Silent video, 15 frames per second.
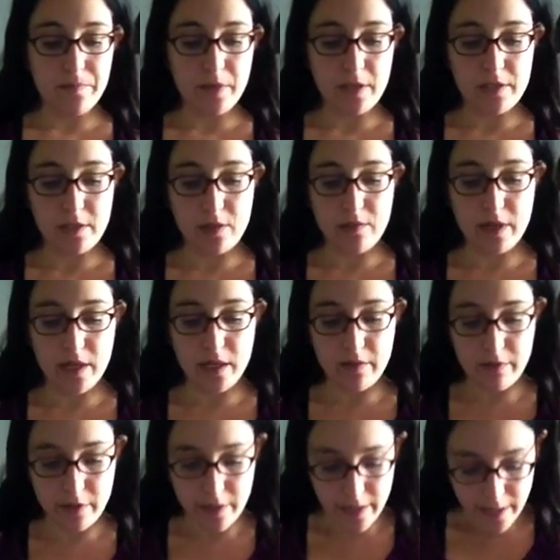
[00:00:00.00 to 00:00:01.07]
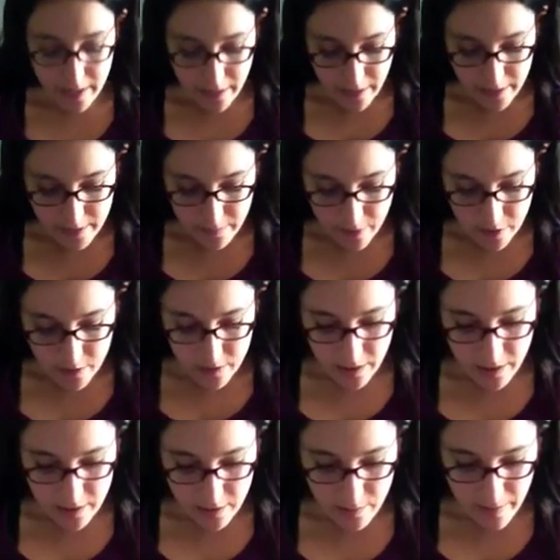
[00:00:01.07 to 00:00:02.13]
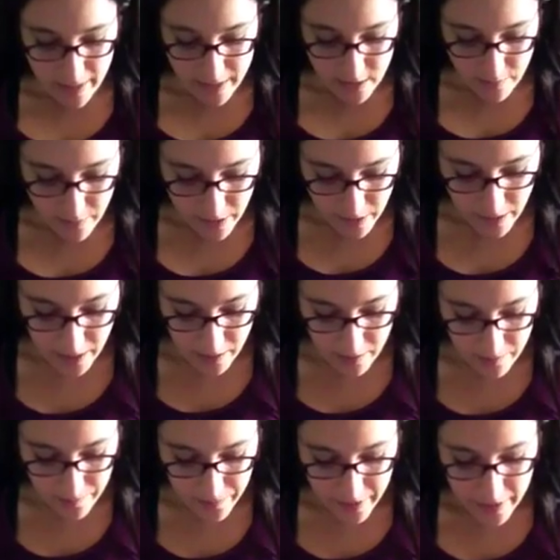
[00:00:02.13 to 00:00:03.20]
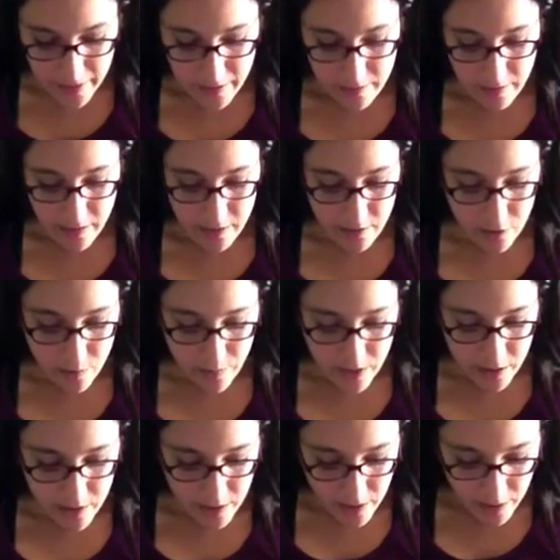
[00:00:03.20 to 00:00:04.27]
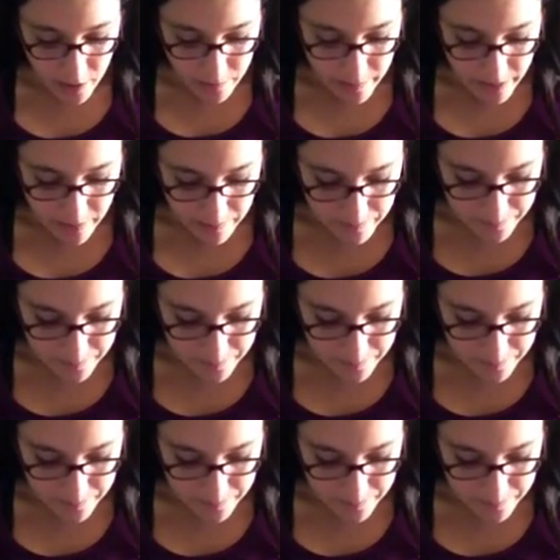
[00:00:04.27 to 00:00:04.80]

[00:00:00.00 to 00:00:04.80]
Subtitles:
So you want to cover as much skin as you possibly can. So I just open it just a little bit.